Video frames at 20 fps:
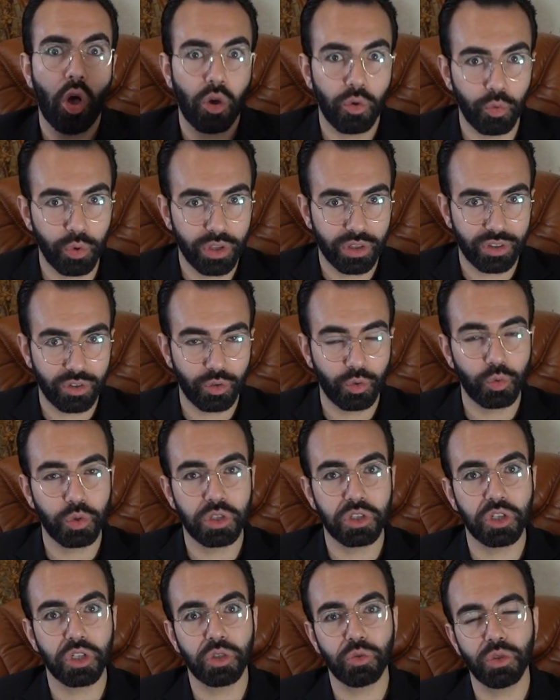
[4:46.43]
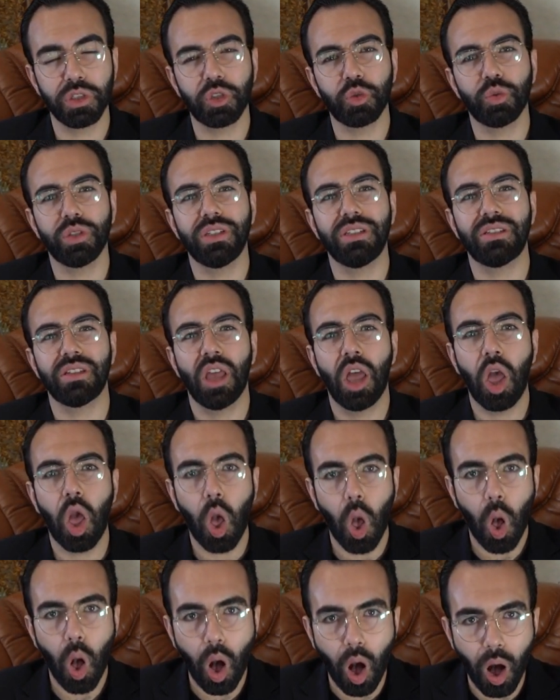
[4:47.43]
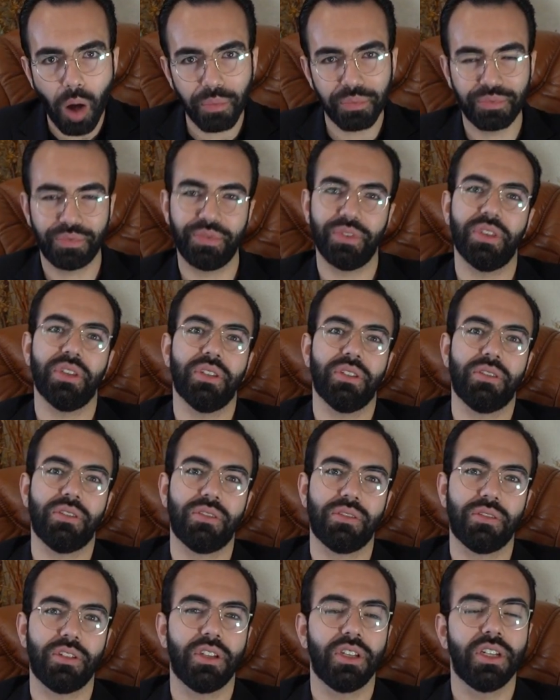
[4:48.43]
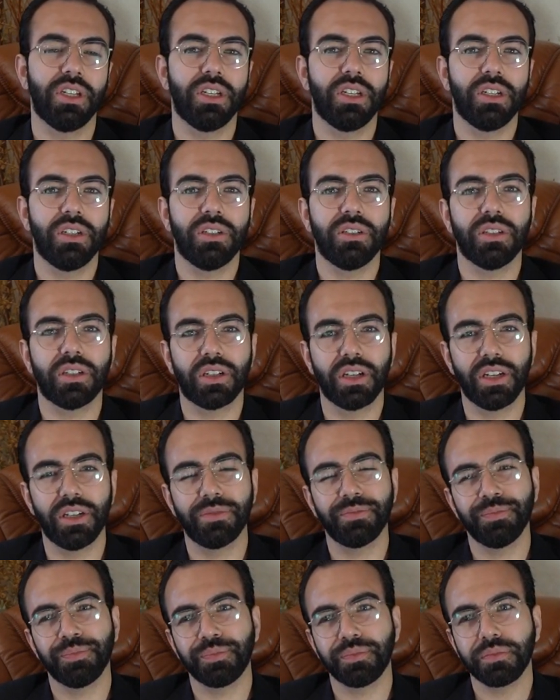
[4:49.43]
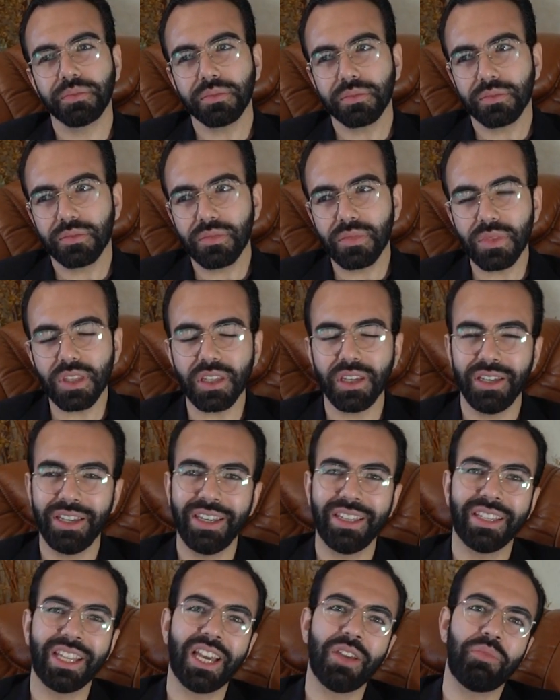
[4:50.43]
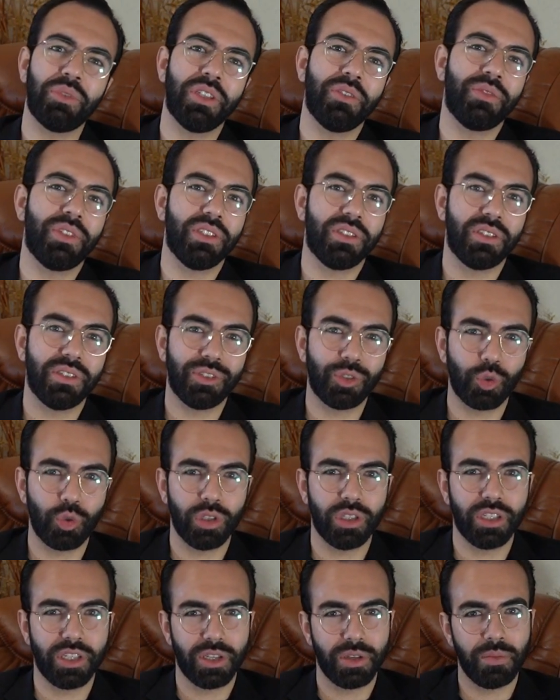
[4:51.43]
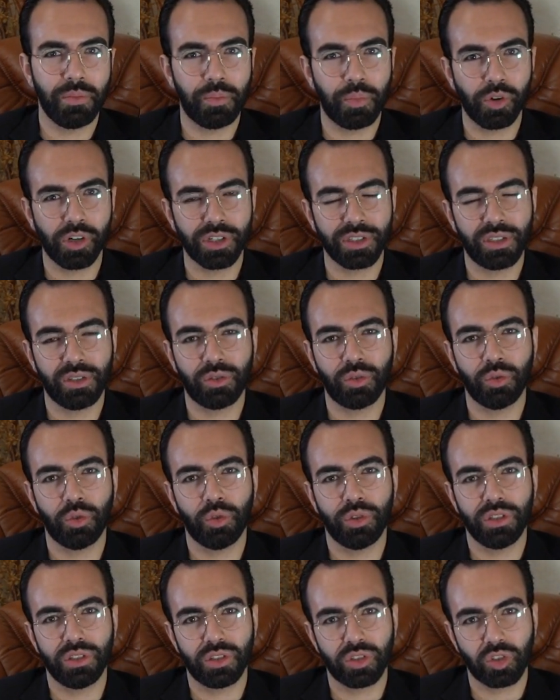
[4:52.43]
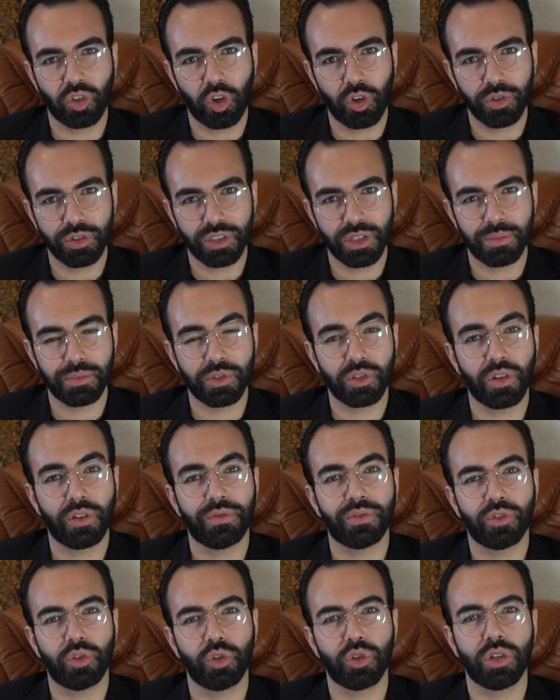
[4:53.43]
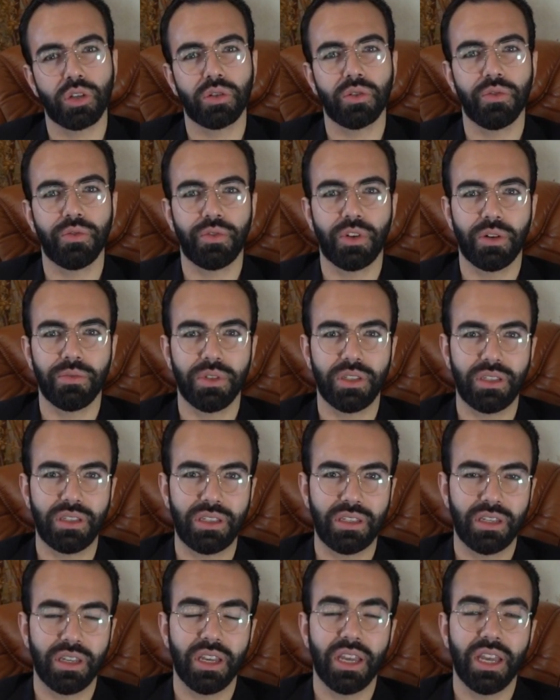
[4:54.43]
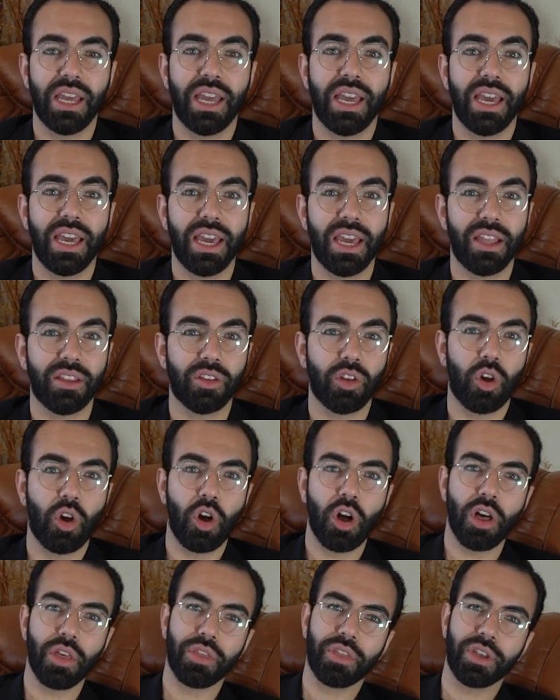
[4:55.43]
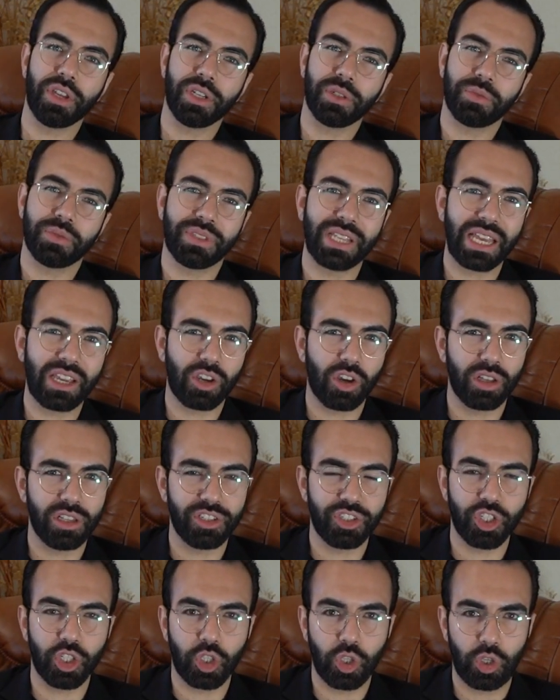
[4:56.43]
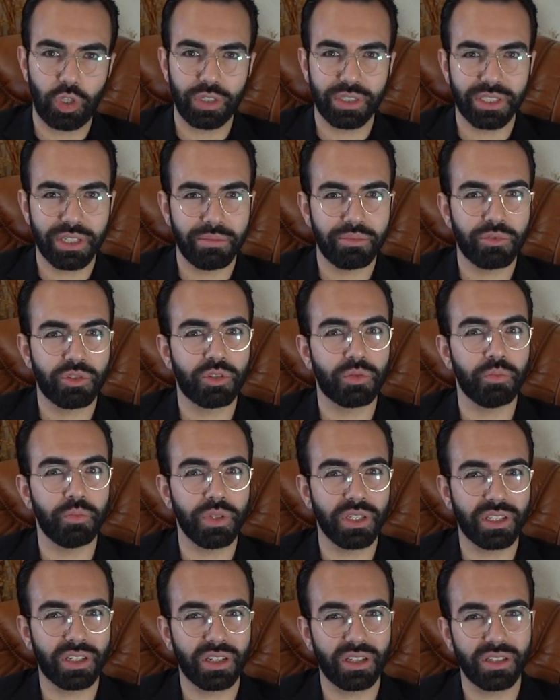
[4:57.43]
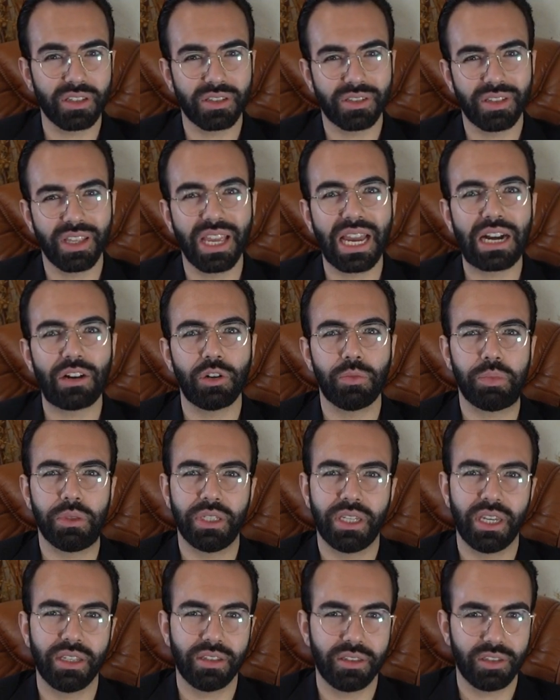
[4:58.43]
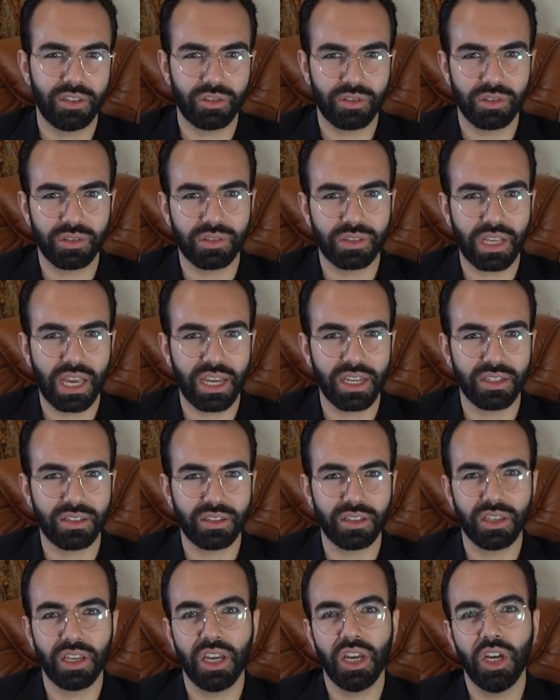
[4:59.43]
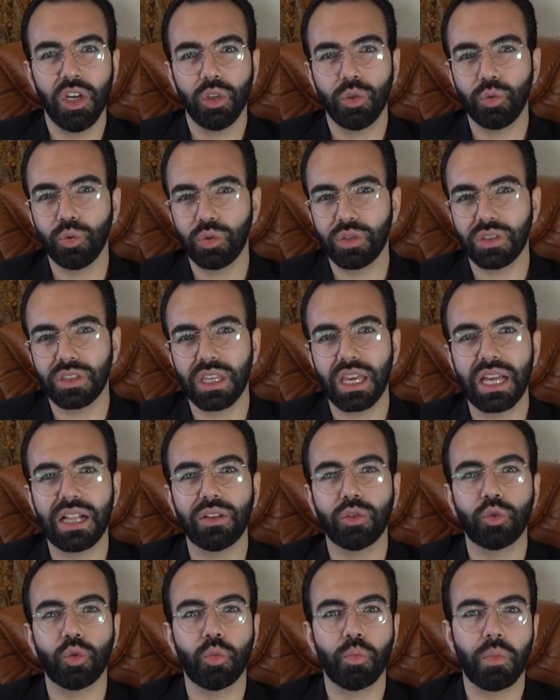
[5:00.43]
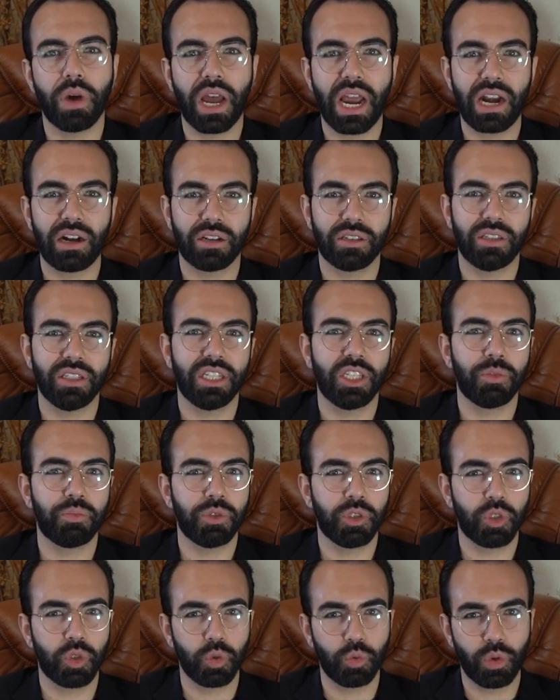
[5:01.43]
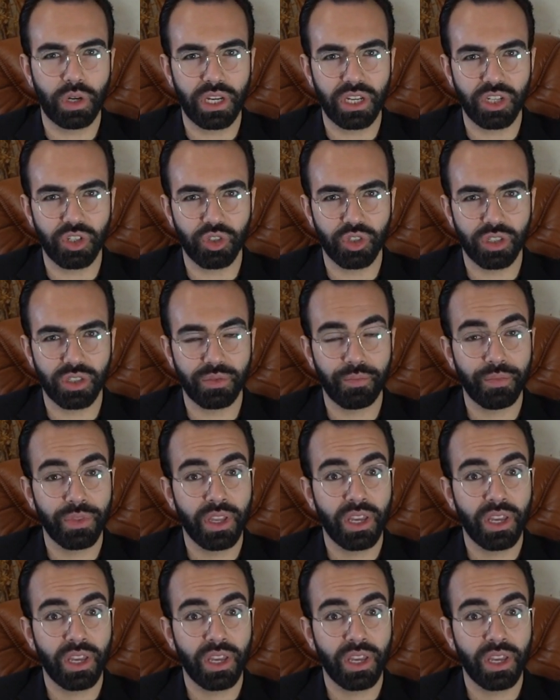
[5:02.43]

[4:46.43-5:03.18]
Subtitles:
Which one is obvious, okay? And I believe this is really important to know these concepts of social conformity and other psychology concepts because they are replicated in society to sell, to marketing and persuasion,